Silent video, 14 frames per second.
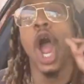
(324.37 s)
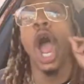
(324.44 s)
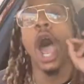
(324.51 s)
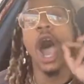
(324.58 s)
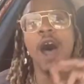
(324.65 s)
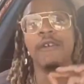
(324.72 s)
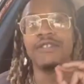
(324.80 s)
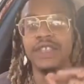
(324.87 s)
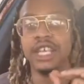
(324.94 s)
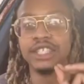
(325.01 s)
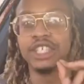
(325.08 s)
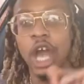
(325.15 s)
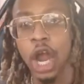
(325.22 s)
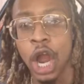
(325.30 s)
of the
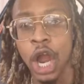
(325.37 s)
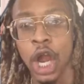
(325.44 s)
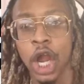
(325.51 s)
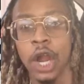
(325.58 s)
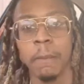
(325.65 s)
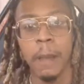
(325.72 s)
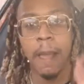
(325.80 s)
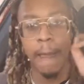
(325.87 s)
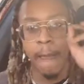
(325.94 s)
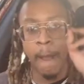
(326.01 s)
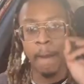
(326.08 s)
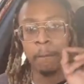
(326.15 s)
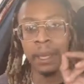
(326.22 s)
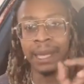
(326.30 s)
term
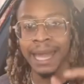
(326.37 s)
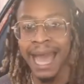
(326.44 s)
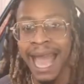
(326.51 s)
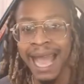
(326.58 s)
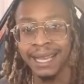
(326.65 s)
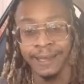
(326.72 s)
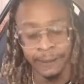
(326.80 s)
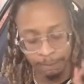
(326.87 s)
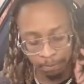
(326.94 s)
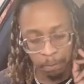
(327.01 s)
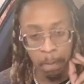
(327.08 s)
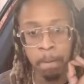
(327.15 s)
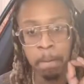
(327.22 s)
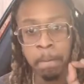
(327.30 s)
Black
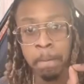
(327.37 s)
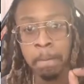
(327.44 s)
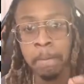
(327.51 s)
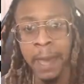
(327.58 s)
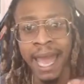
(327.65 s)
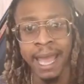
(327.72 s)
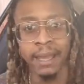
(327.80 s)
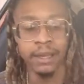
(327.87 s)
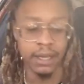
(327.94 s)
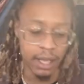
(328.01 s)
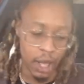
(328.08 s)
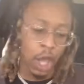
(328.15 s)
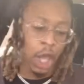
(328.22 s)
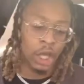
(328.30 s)
men
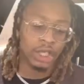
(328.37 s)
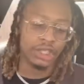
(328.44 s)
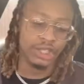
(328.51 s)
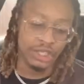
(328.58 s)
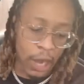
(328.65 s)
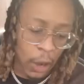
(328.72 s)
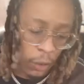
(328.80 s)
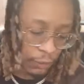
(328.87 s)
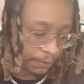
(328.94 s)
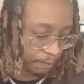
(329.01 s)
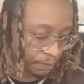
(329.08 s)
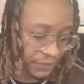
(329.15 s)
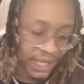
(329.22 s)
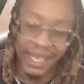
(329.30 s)
don't
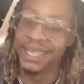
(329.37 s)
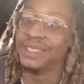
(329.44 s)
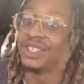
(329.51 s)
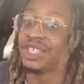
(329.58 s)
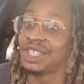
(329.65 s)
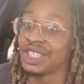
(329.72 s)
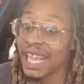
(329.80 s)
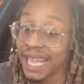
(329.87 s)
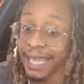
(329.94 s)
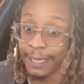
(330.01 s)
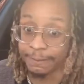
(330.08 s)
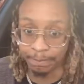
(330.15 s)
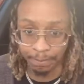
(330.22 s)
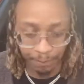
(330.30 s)
cheat.
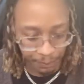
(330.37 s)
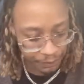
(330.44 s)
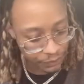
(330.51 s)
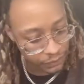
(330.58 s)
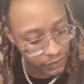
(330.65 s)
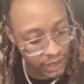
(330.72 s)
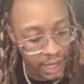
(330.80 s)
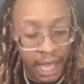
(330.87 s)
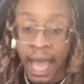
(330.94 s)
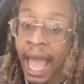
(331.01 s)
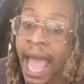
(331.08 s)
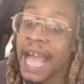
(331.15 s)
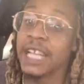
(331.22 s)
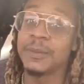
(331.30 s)

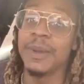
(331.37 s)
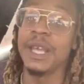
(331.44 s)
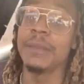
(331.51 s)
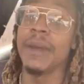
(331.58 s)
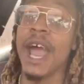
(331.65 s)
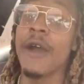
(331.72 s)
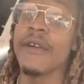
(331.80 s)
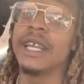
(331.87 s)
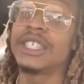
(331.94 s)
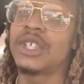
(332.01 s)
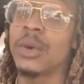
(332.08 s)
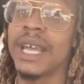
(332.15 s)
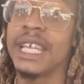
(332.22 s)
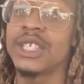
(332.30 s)
Has been married to
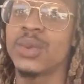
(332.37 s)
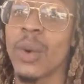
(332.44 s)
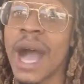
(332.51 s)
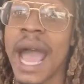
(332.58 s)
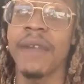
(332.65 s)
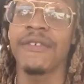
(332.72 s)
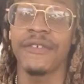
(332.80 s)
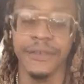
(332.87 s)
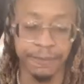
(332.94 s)
his wife